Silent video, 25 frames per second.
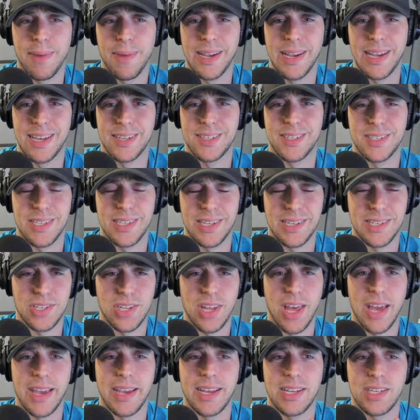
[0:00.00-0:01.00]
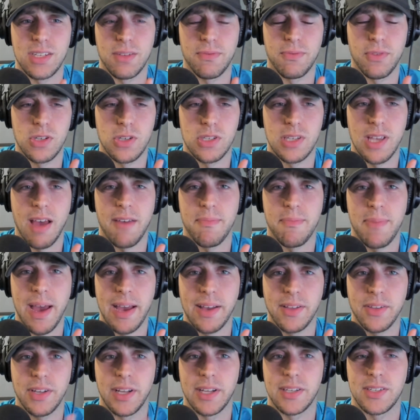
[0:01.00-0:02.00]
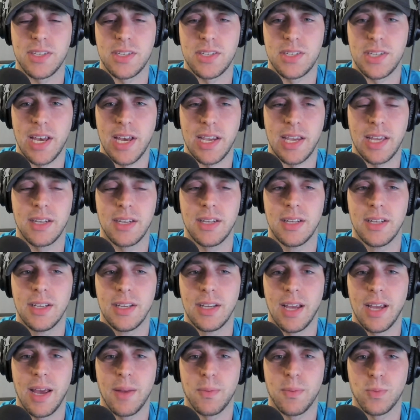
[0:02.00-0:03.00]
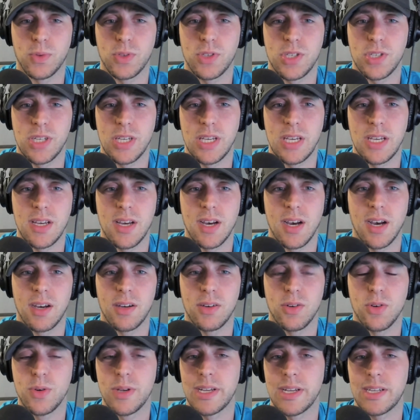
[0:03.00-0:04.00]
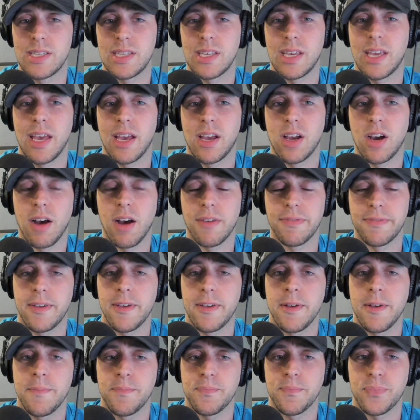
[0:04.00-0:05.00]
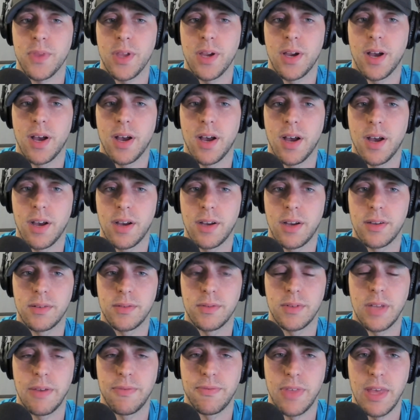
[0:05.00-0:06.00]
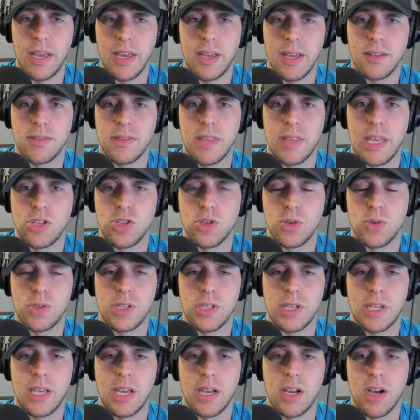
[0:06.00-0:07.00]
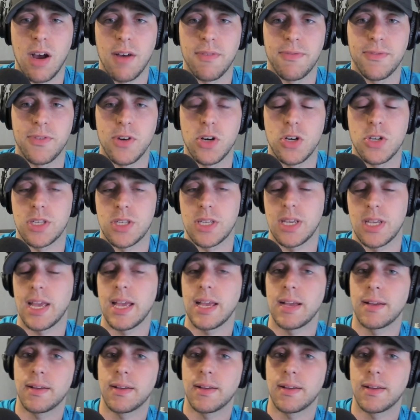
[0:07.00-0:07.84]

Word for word: My guess is like Slye gets the first half, Badgley gets the second, and we'll see uh, who gets the kickoff uh, if they they choose to kick off first